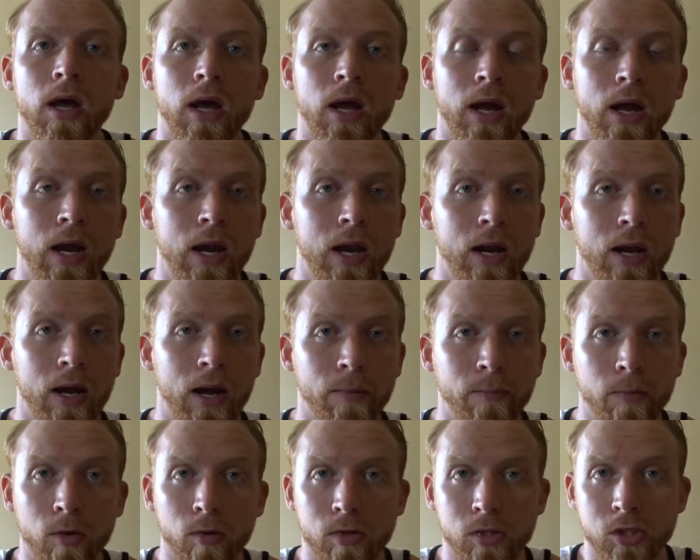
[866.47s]
and
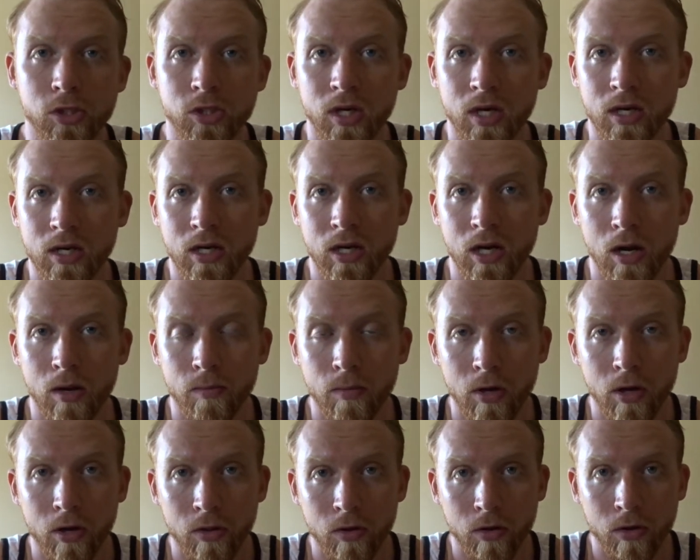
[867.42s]
I'm always checking in on
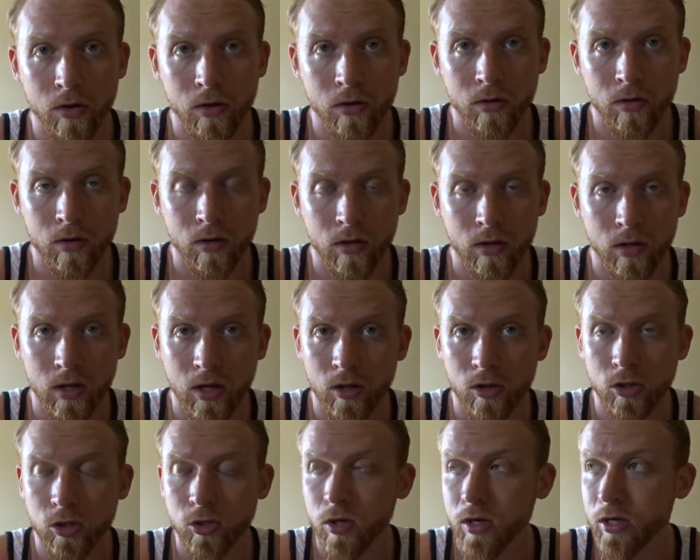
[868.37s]
the
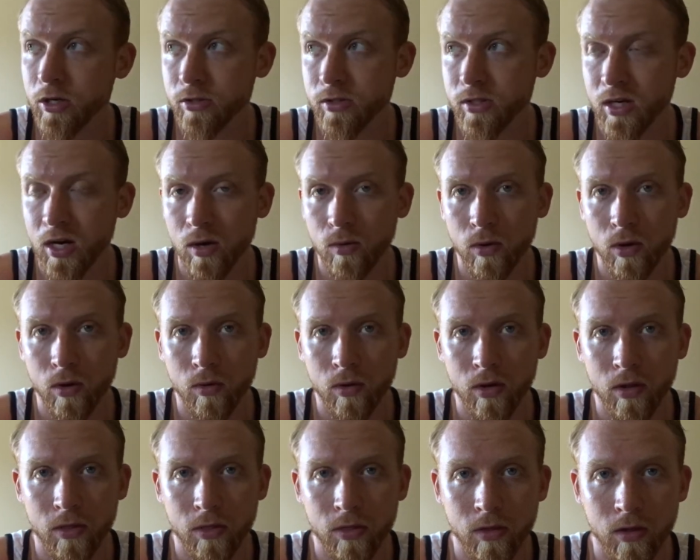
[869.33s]
other trainers that I work
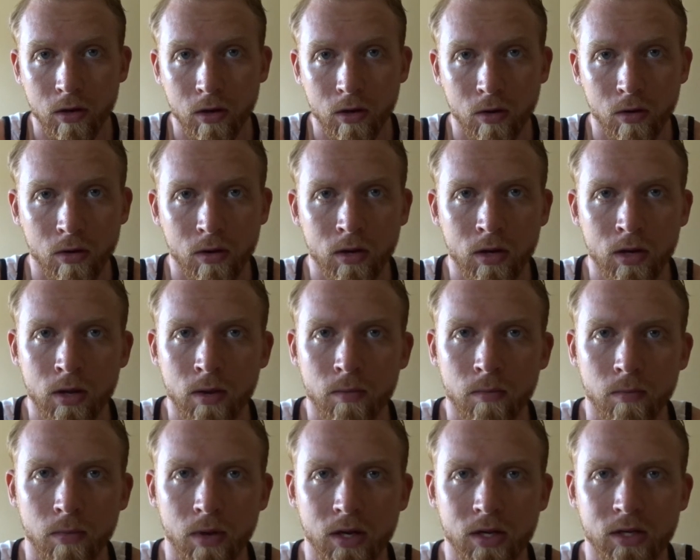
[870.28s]
with. I
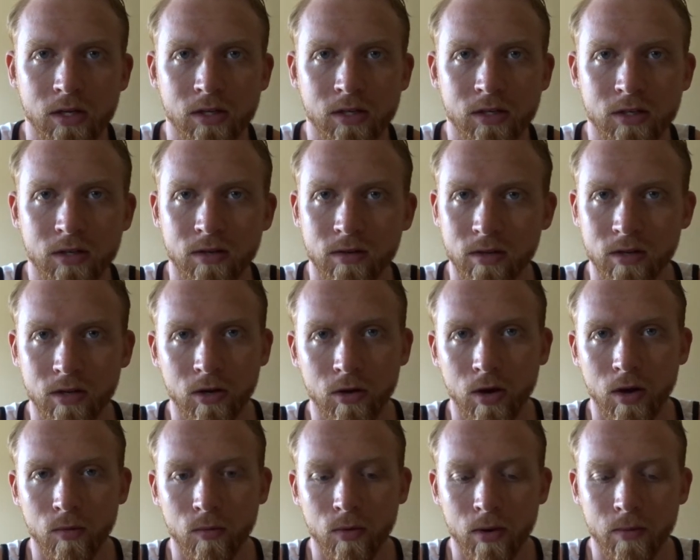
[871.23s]

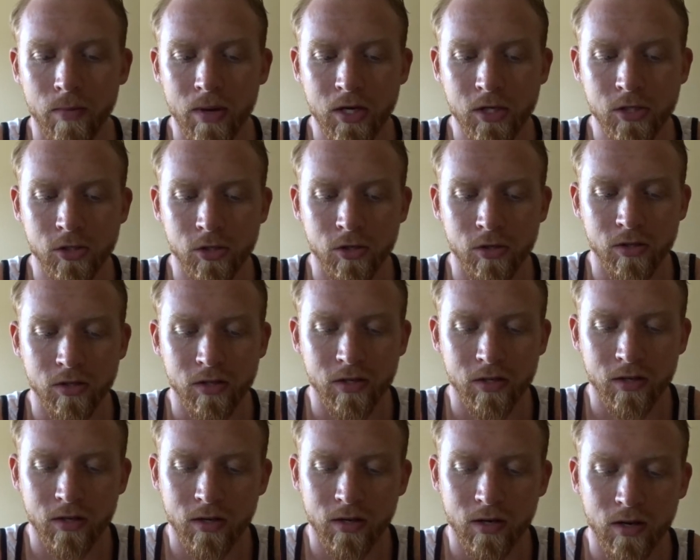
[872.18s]
want to make sure
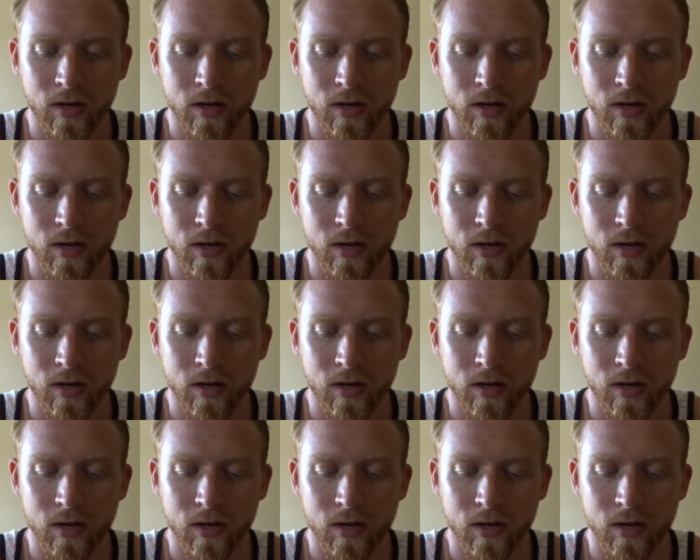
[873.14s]
that